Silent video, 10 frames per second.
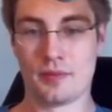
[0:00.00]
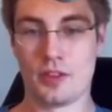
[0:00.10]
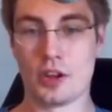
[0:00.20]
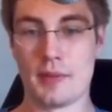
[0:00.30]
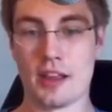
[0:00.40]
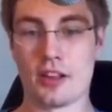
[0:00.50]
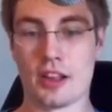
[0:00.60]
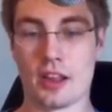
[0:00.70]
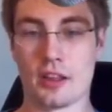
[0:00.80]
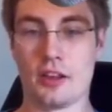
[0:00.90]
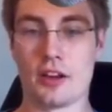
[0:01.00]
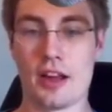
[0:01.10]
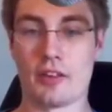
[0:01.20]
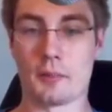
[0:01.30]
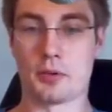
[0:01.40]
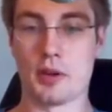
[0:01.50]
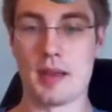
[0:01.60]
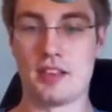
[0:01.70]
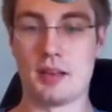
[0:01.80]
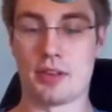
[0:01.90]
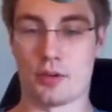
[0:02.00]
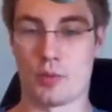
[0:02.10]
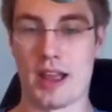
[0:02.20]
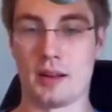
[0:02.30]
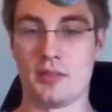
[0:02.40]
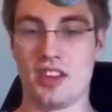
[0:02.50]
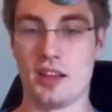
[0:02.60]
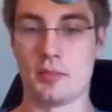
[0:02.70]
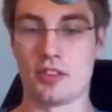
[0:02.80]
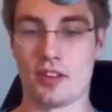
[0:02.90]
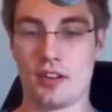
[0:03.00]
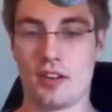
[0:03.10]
you can make like, like you have like pre-made teams, like random teams.